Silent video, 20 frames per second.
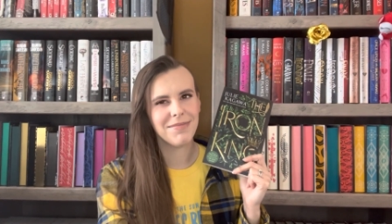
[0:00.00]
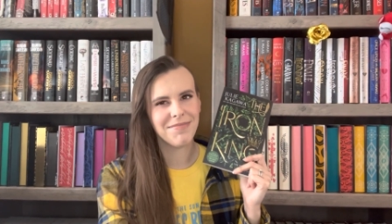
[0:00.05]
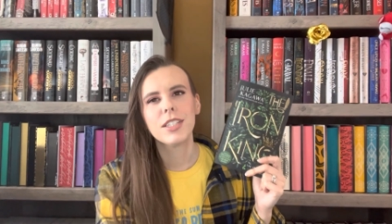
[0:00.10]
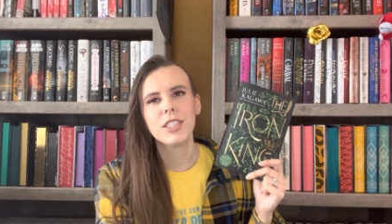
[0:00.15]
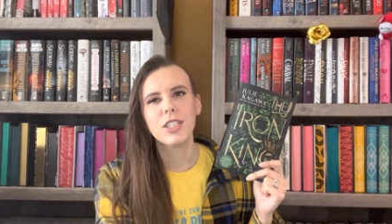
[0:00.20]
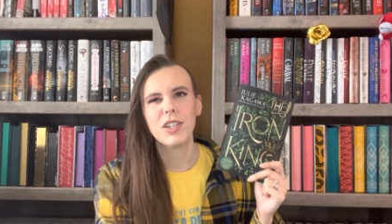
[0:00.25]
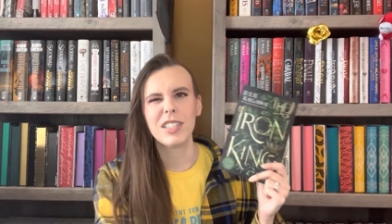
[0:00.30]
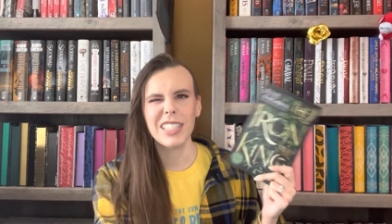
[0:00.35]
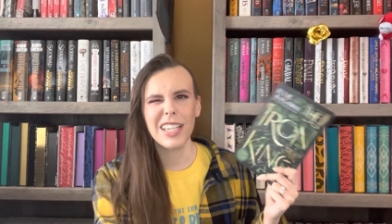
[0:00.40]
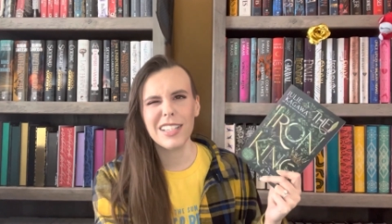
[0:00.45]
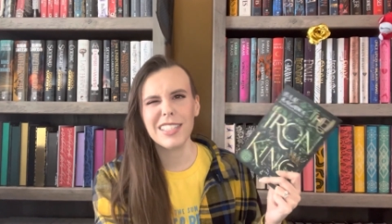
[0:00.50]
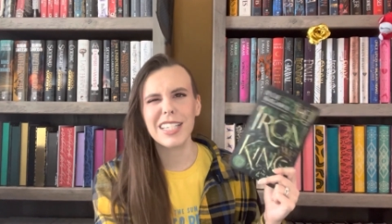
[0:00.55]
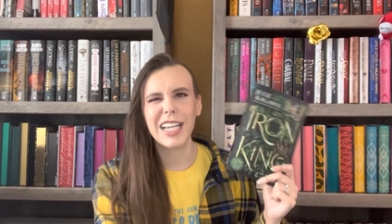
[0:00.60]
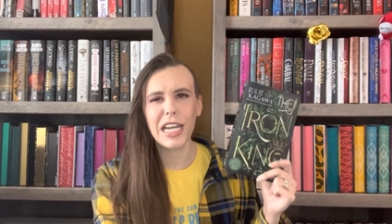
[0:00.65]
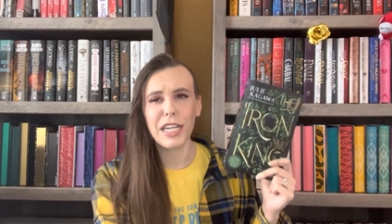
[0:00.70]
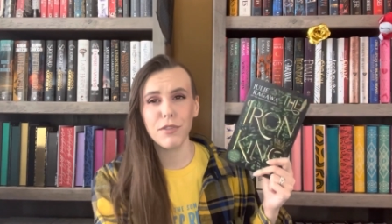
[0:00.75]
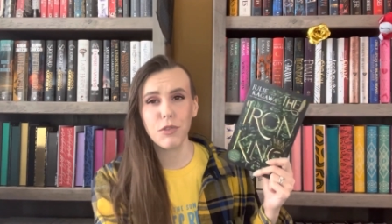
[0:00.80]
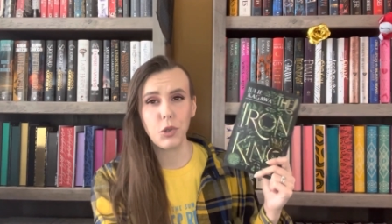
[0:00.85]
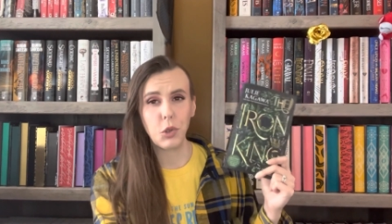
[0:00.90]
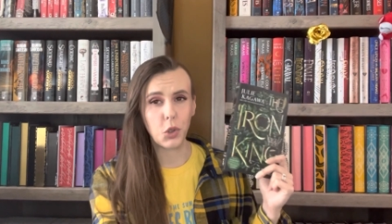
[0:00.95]
So it sounds
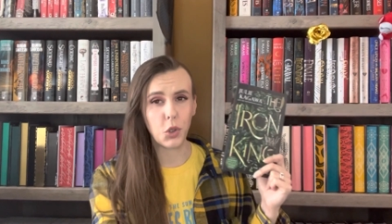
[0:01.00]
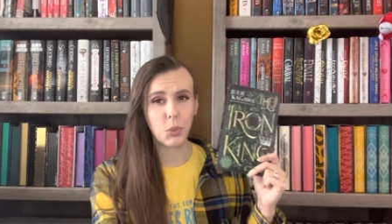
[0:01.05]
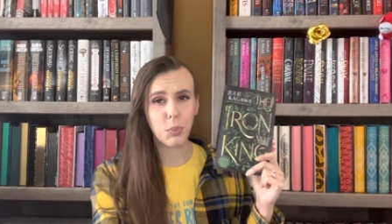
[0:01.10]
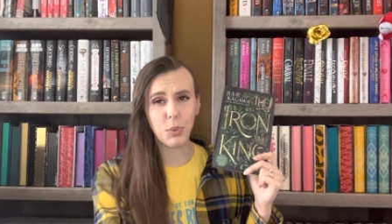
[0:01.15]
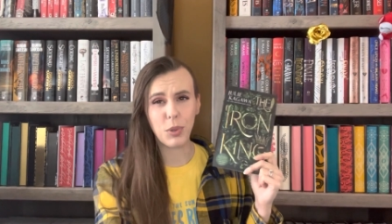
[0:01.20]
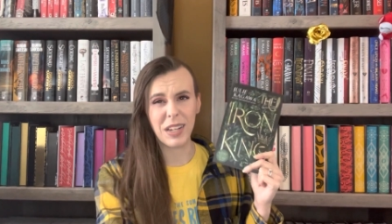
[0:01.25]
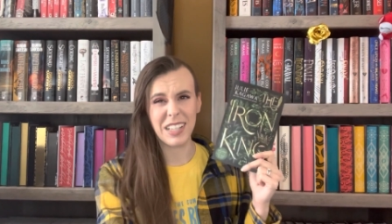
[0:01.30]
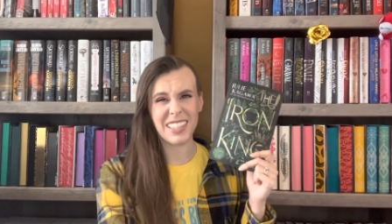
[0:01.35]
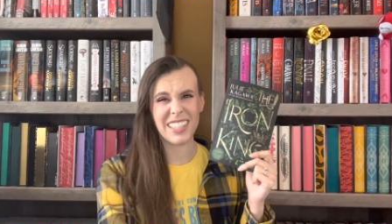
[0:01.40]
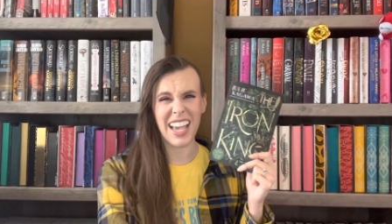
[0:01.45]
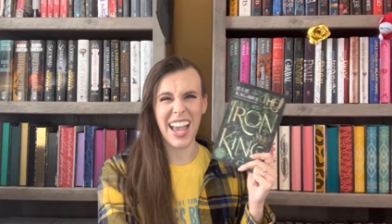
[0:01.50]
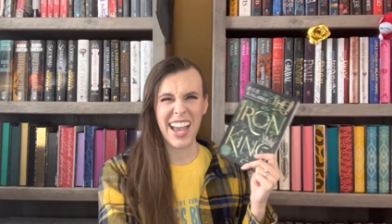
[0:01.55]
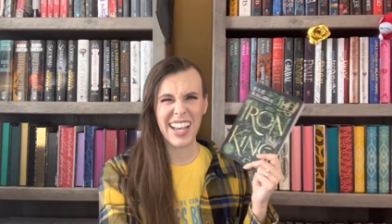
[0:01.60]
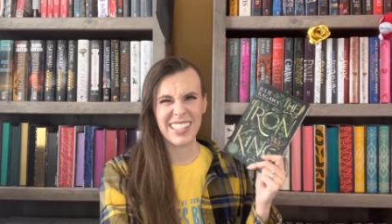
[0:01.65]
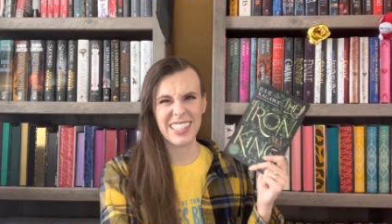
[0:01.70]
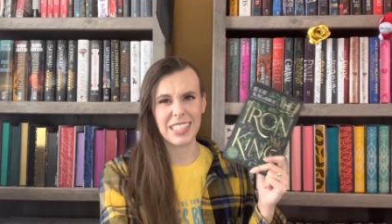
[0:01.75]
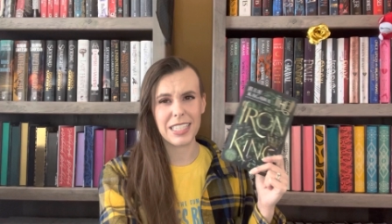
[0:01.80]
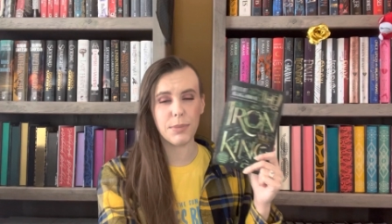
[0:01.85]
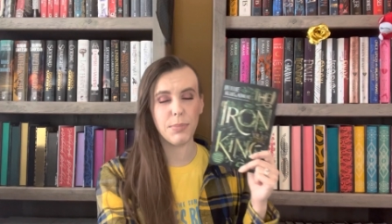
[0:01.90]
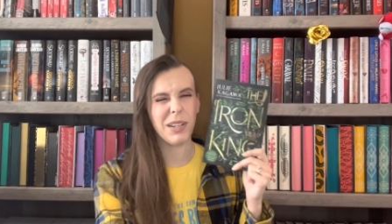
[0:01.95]
kind of Cruel
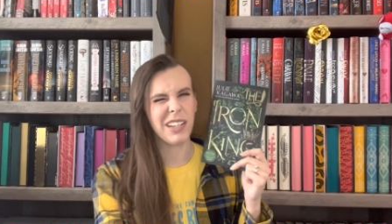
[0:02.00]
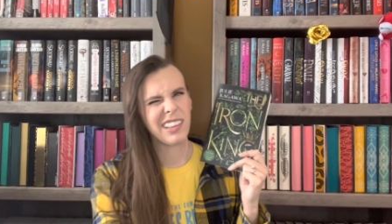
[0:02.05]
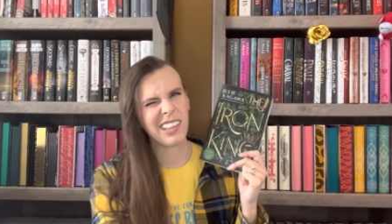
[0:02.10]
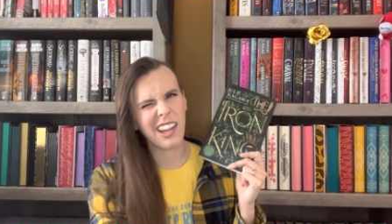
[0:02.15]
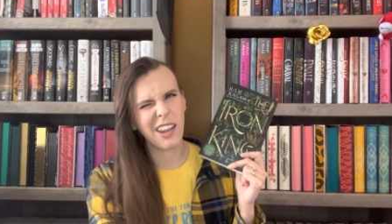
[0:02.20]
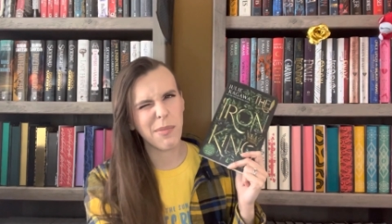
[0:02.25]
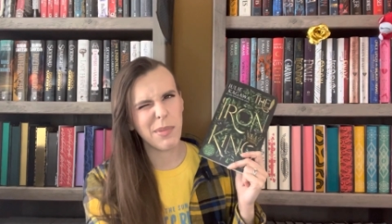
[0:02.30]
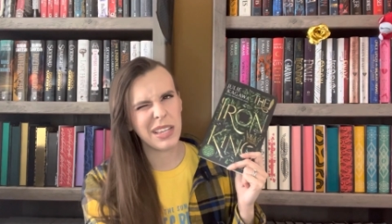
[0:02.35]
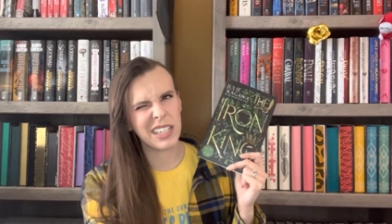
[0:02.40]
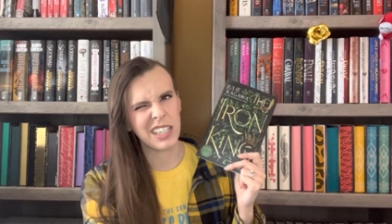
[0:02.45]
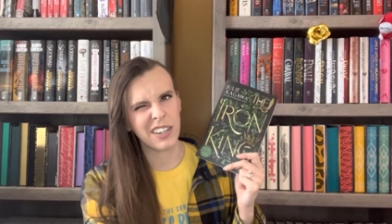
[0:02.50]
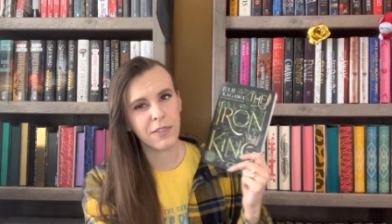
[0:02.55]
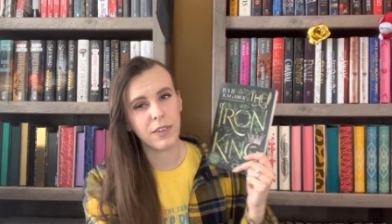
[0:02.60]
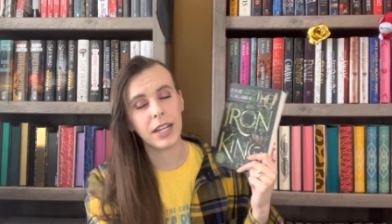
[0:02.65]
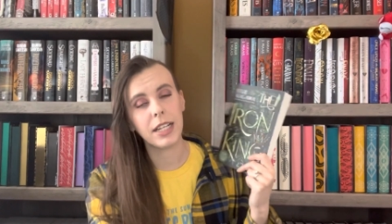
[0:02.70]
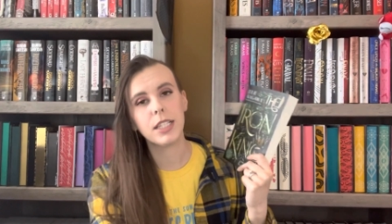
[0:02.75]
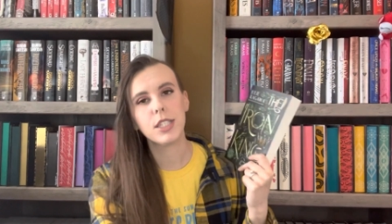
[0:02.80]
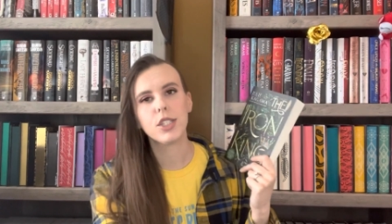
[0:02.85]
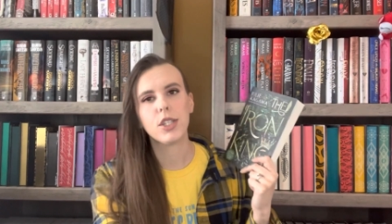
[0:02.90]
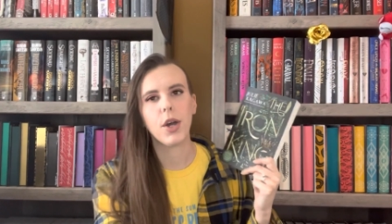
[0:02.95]
Prince-esque, but a little bit
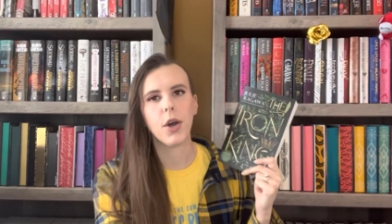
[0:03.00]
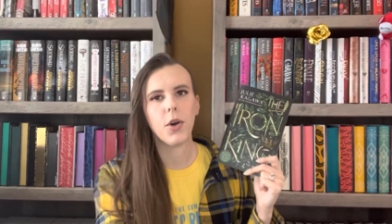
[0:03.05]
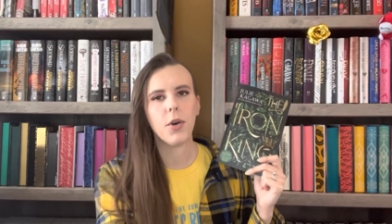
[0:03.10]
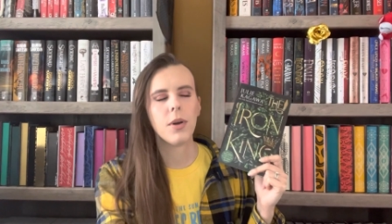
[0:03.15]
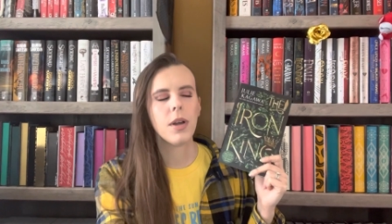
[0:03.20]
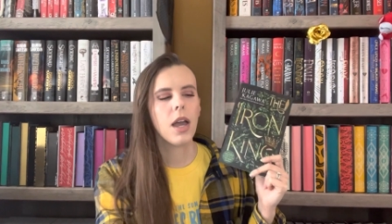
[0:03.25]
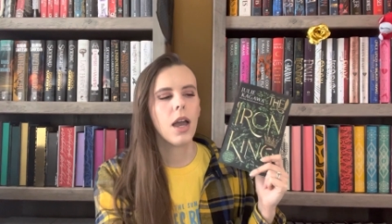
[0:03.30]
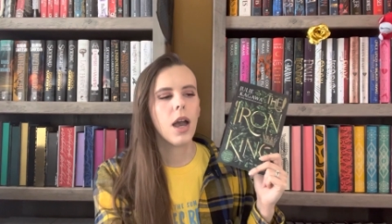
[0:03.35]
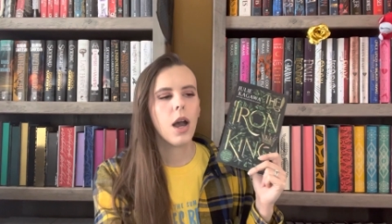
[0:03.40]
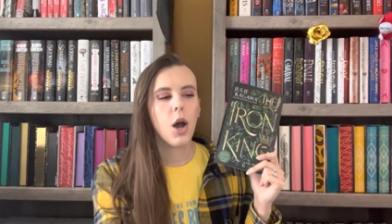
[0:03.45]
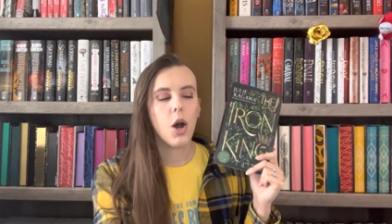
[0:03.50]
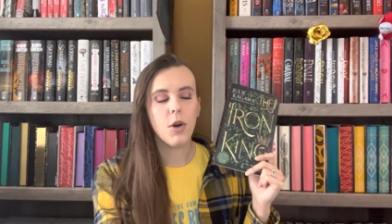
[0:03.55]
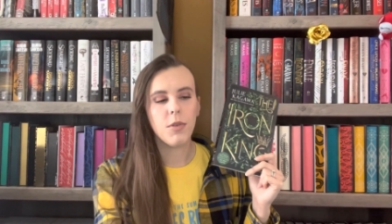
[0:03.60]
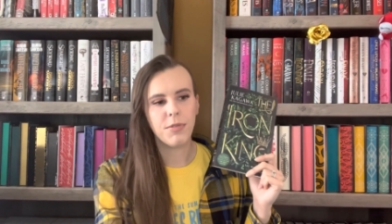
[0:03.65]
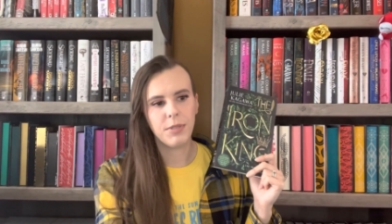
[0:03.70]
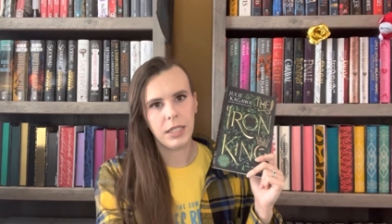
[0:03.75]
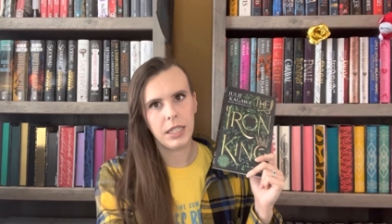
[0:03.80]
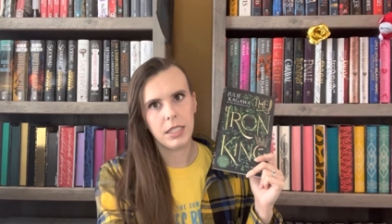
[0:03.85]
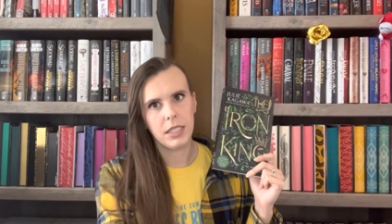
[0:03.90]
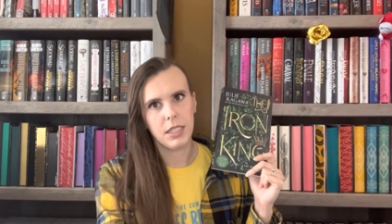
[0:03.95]
different, so
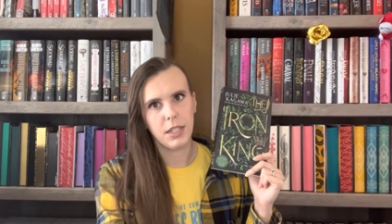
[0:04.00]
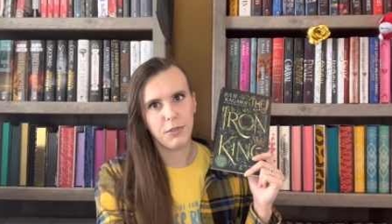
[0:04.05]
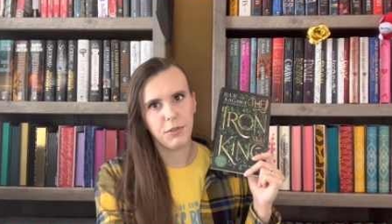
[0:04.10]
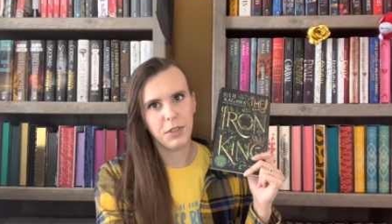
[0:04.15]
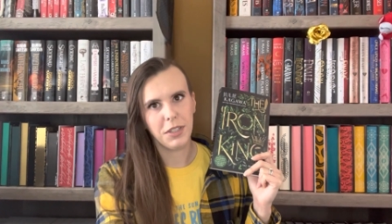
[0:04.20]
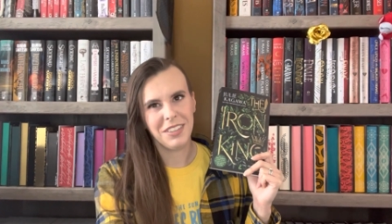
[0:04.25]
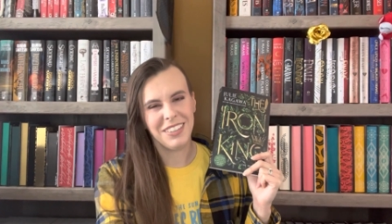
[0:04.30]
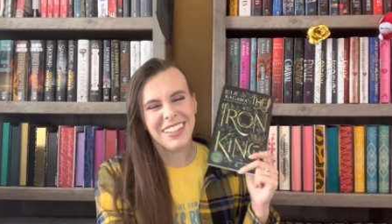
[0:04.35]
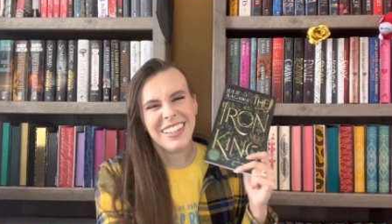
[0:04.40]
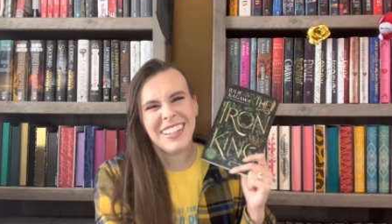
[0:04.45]
hopefully it's different.